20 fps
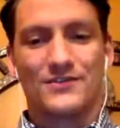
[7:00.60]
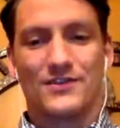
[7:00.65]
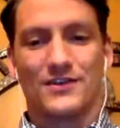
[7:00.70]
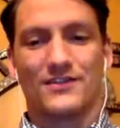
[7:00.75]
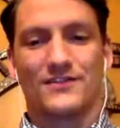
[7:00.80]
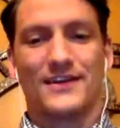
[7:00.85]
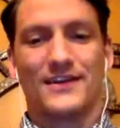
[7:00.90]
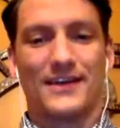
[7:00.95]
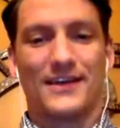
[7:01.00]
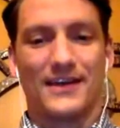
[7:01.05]
are
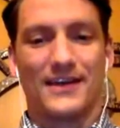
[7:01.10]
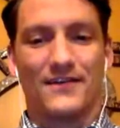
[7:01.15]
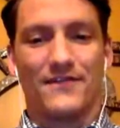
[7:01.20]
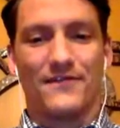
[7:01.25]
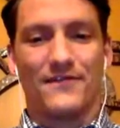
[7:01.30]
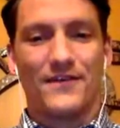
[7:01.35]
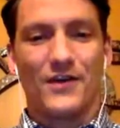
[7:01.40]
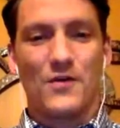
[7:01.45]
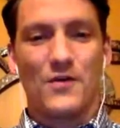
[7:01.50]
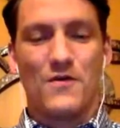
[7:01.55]
thinking and
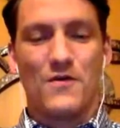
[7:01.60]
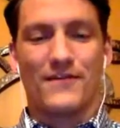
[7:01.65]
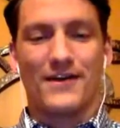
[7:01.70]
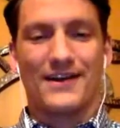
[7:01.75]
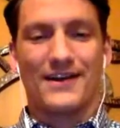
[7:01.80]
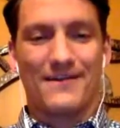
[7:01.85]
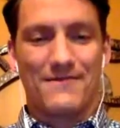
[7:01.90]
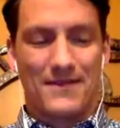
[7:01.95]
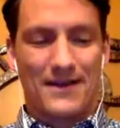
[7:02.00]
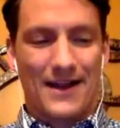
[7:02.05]
feeling, we've
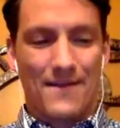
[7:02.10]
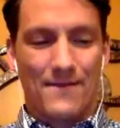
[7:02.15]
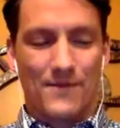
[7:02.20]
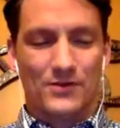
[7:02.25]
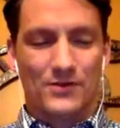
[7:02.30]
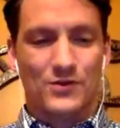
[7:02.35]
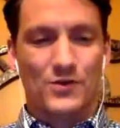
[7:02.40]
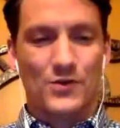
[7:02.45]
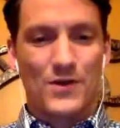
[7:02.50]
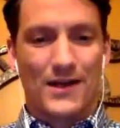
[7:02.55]
got to give them an
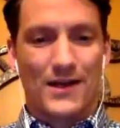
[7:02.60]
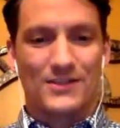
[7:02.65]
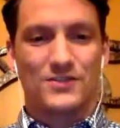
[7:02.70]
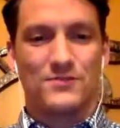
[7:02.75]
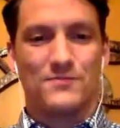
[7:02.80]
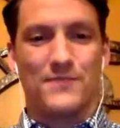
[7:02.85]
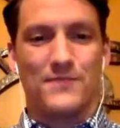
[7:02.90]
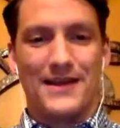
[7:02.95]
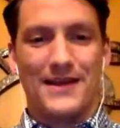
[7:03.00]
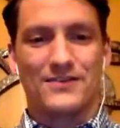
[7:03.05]
opportunity and
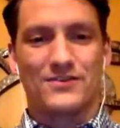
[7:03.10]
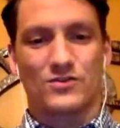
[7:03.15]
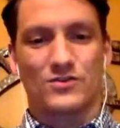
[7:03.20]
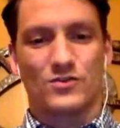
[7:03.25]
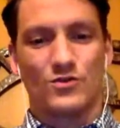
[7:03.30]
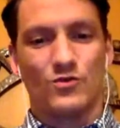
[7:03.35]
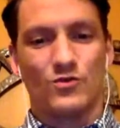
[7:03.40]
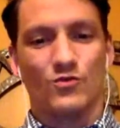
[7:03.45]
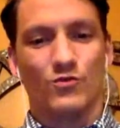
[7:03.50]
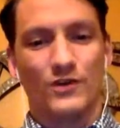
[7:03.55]
space
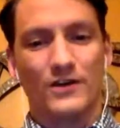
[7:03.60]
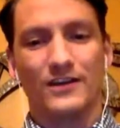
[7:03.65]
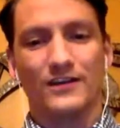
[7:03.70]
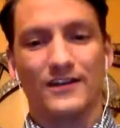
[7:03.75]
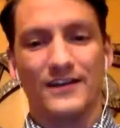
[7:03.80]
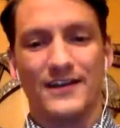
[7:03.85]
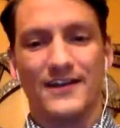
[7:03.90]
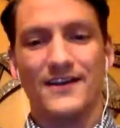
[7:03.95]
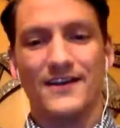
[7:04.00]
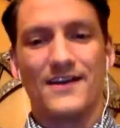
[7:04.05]
to
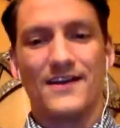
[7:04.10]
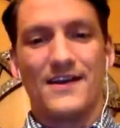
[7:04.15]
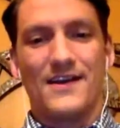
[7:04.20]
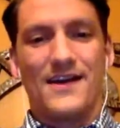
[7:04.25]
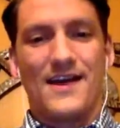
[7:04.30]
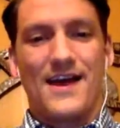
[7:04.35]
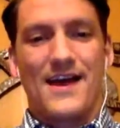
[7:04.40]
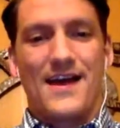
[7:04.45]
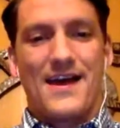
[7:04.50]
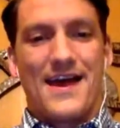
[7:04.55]
really
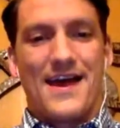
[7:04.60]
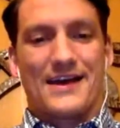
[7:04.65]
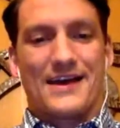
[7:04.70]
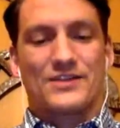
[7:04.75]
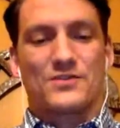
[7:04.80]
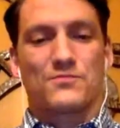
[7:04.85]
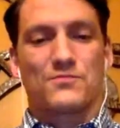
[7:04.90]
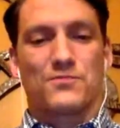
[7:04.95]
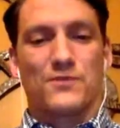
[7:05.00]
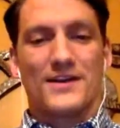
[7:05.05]

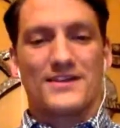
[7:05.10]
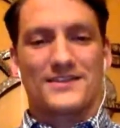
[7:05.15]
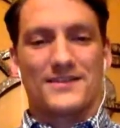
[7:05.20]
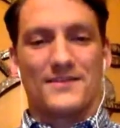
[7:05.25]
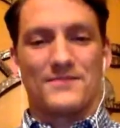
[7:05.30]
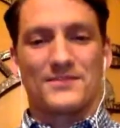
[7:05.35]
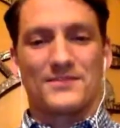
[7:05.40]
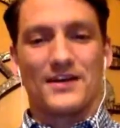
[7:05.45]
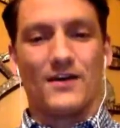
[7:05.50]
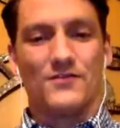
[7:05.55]
express
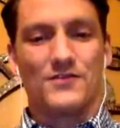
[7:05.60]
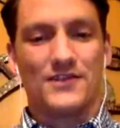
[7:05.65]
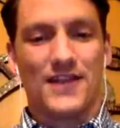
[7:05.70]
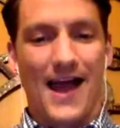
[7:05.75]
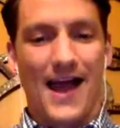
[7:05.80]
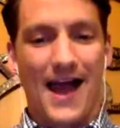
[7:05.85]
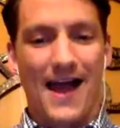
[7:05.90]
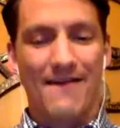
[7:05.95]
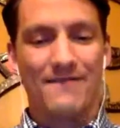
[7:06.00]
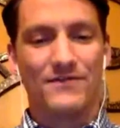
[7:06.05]
themselves and
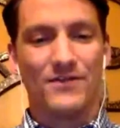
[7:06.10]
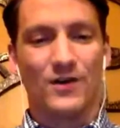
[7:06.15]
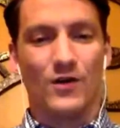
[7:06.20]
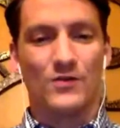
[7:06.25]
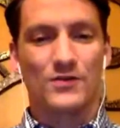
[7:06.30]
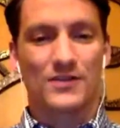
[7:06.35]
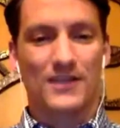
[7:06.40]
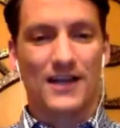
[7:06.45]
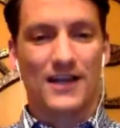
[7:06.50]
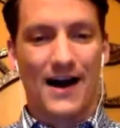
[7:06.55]
have
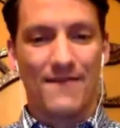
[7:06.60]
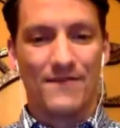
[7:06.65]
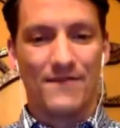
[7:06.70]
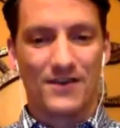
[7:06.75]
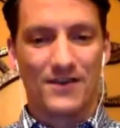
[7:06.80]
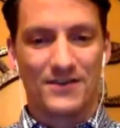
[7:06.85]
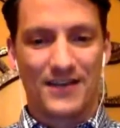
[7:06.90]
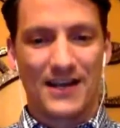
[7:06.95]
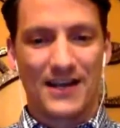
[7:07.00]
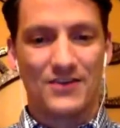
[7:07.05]
those
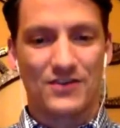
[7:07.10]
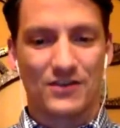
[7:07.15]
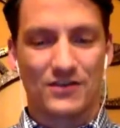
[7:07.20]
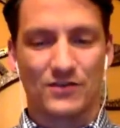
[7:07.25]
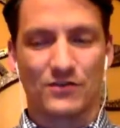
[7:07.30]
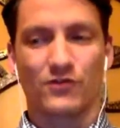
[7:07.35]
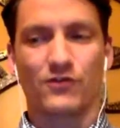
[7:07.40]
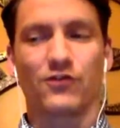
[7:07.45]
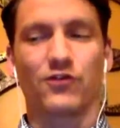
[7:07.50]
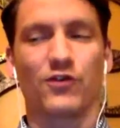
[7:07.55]

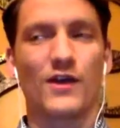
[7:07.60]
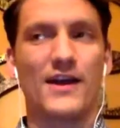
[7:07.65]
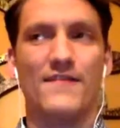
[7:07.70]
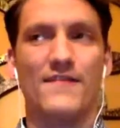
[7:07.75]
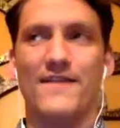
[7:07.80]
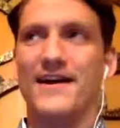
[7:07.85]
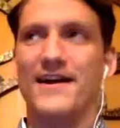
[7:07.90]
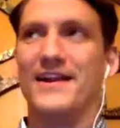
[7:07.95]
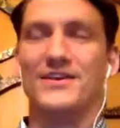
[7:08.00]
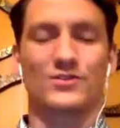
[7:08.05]
conversations free
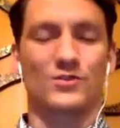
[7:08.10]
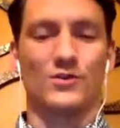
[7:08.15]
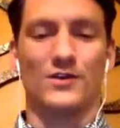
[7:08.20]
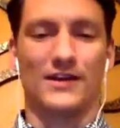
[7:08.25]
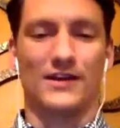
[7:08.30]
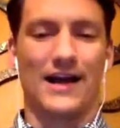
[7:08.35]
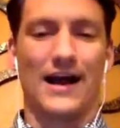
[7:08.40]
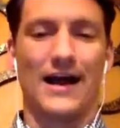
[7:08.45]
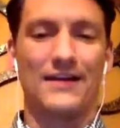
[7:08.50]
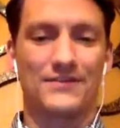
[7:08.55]
of any
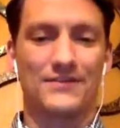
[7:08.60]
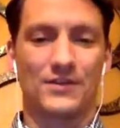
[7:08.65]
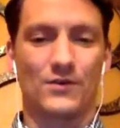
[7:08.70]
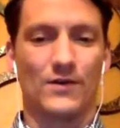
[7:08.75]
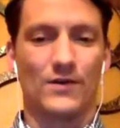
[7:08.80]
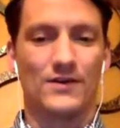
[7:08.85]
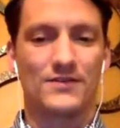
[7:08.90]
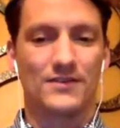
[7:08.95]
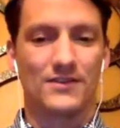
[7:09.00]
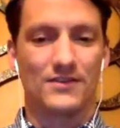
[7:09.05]
sort of
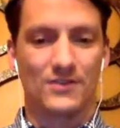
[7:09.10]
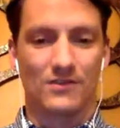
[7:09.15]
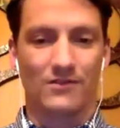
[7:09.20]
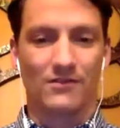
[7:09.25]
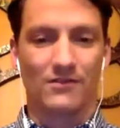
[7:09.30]
consequences.